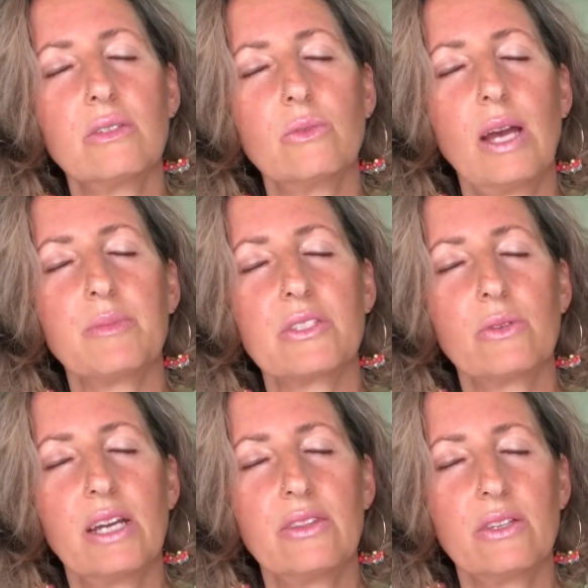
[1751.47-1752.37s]
wraps
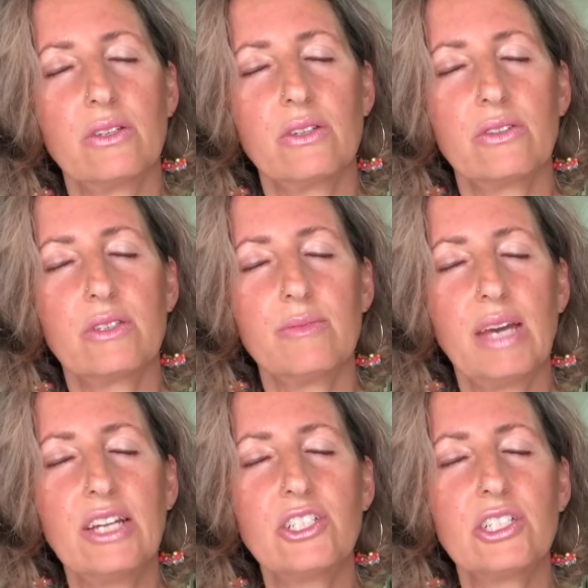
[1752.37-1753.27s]
around the earth. And
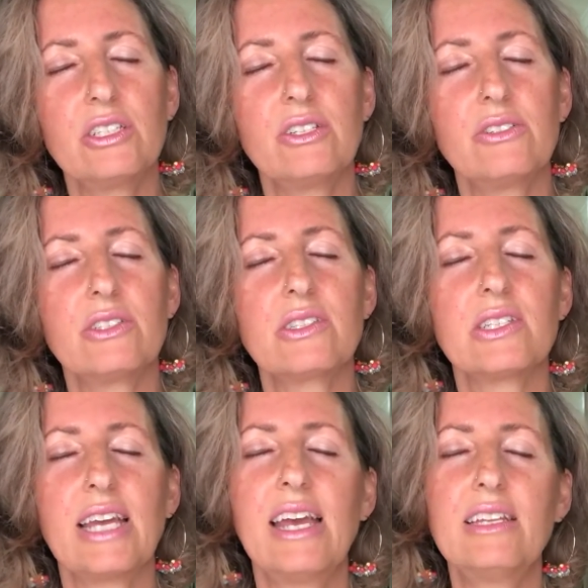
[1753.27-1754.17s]
imagine that you're
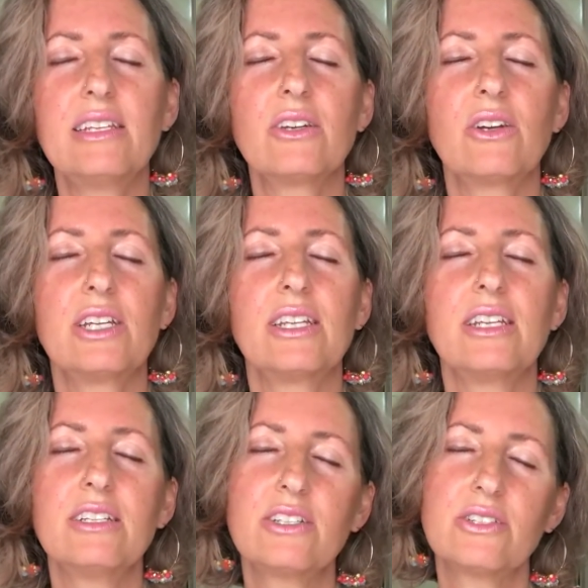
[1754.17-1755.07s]
standing on an
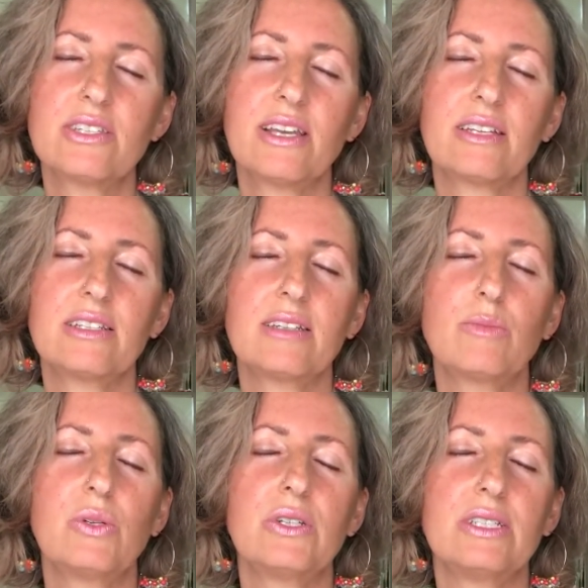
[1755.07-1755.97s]

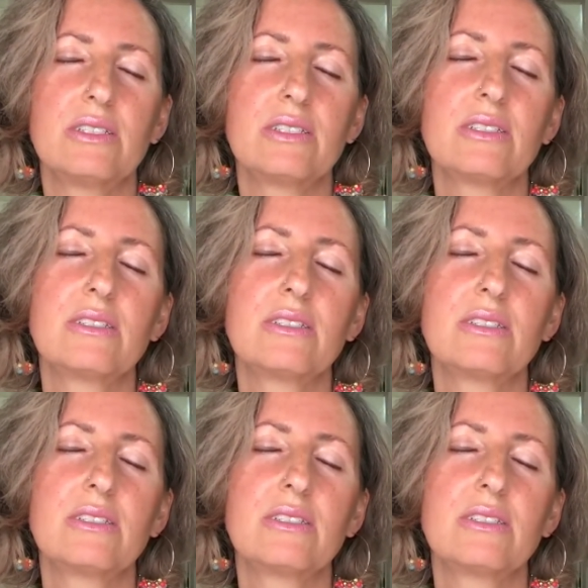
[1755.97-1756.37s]
intersecting point